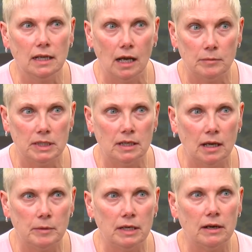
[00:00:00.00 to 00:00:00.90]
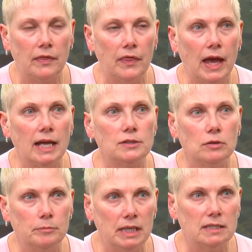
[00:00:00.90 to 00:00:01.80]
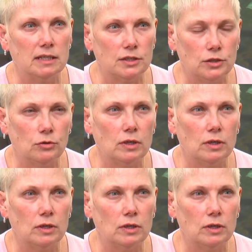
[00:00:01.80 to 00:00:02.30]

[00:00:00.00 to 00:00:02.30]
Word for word: common denominator, and that's what makes it so